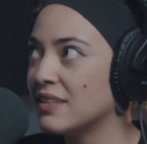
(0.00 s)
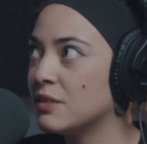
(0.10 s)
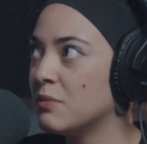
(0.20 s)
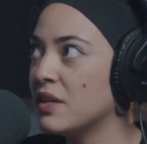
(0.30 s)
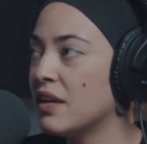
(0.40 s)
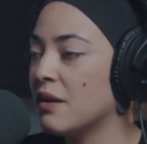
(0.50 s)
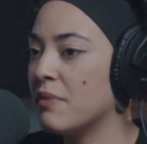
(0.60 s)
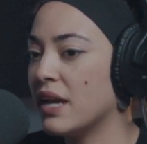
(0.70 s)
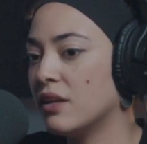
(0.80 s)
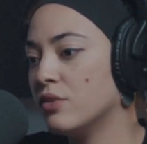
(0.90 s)
to me, a
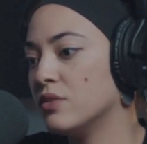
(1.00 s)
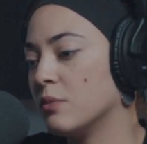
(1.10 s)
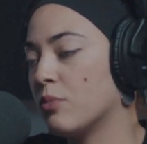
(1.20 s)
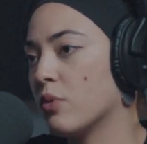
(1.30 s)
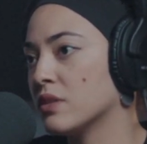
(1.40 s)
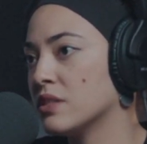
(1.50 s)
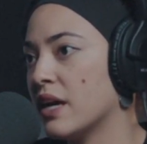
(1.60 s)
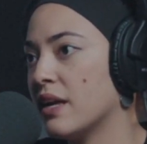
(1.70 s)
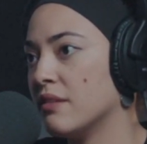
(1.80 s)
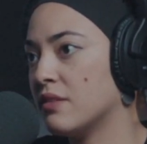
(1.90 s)
man who supports
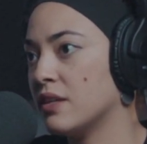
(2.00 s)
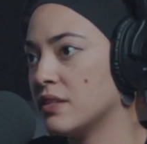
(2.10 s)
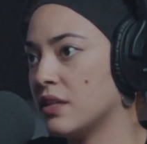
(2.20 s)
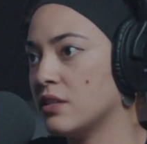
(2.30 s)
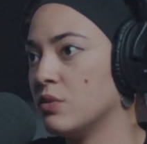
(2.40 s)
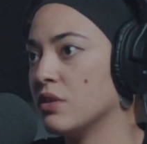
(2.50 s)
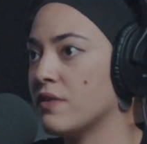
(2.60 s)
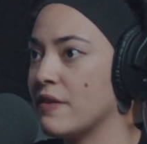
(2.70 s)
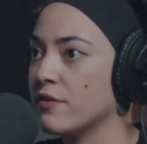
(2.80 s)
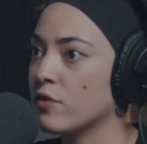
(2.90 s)
that and thinks that he's doing a
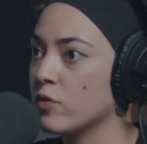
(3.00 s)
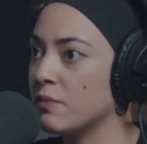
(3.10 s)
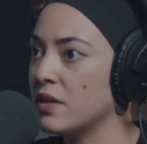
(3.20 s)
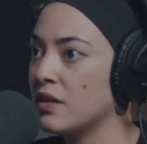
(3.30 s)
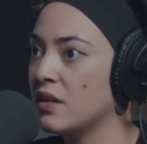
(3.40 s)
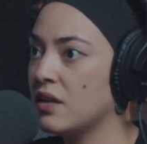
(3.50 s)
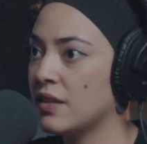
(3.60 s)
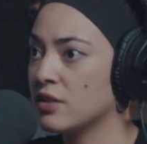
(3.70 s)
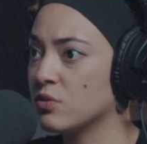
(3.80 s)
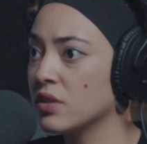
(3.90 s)
favor for women,
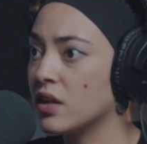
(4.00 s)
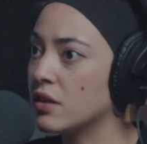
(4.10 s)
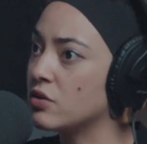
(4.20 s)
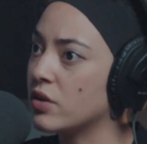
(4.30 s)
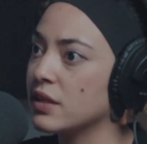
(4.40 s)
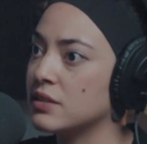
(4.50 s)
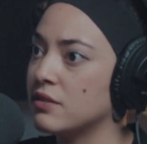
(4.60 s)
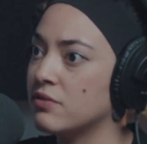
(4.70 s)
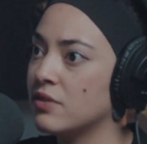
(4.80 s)
that's really unattractive.